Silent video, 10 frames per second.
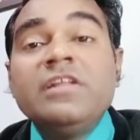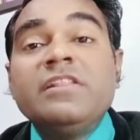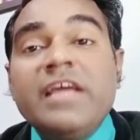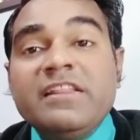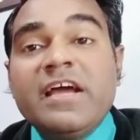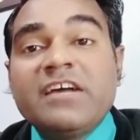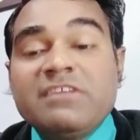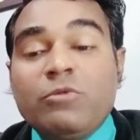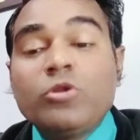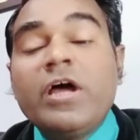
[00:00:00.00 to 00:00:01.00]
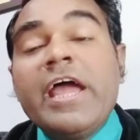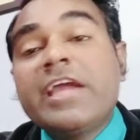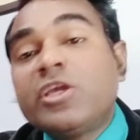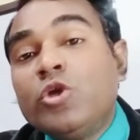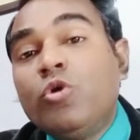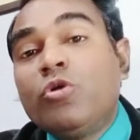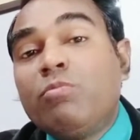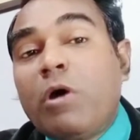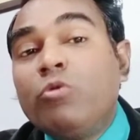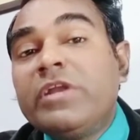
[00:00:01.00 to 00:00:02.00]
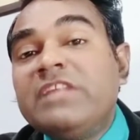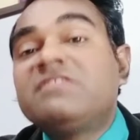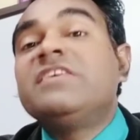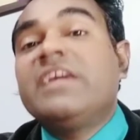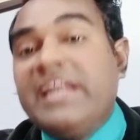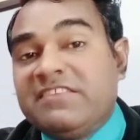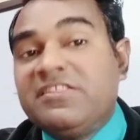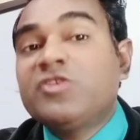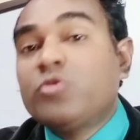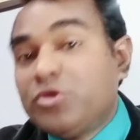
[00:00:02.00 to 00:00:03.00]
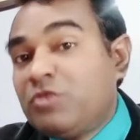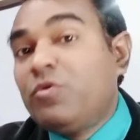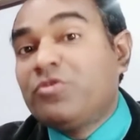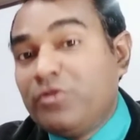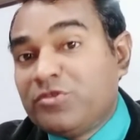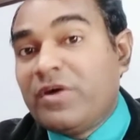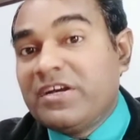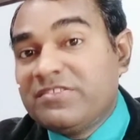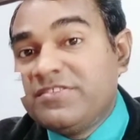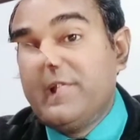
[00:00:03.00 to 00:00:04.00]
Then they asked about the acute mountain sickness. This question was also asked.